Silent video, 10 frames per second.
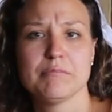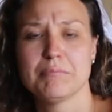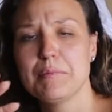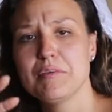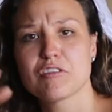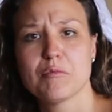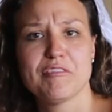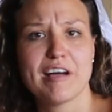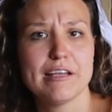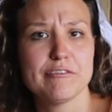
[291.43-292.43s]
maybe from
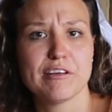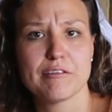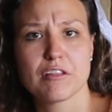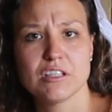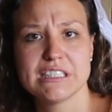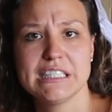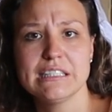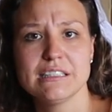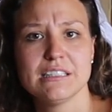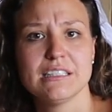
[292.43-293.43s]
5,
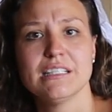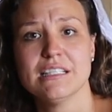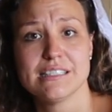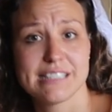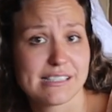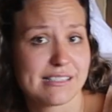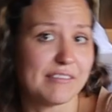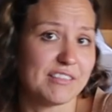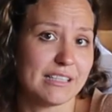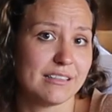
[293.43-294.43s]
5:30, 6,
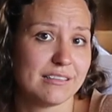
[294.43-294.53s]
7.